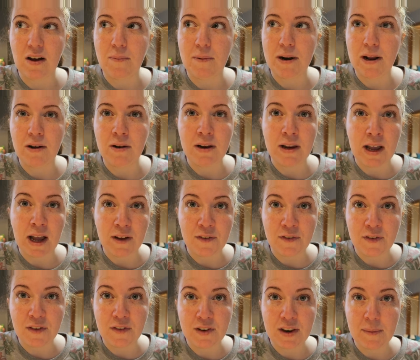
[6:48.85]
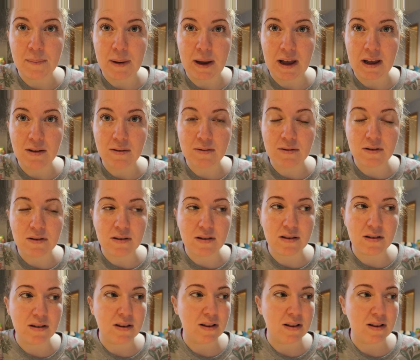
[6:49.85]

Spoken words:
oh, but I only have £50.